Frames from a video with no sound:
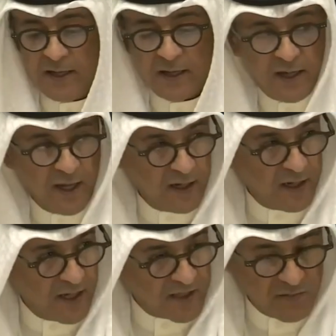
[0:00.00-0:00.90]

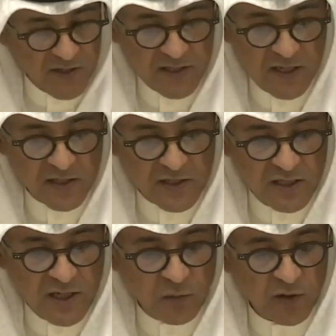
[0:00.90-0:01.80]
domestic affairs. The
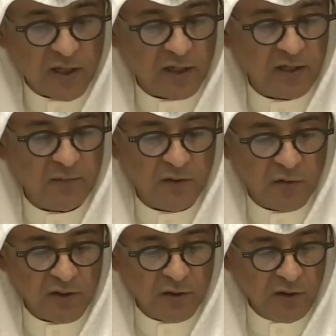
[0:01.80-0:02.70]
GCC member
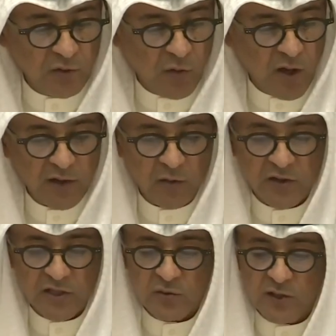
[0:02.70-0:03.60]
states shares
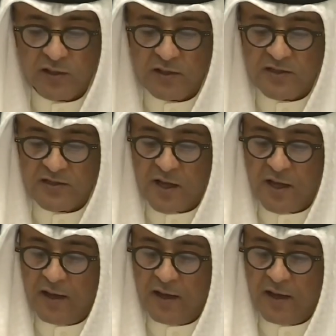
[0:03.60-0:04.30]
all the efforts